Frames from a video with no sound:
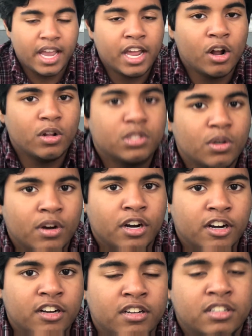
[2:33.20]
It also
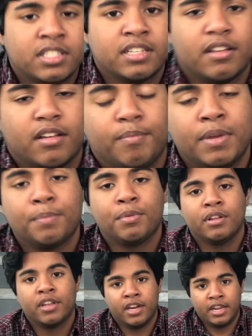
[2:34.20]
hurts
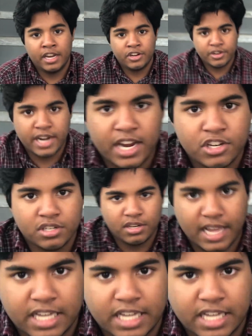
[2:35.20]
people in an international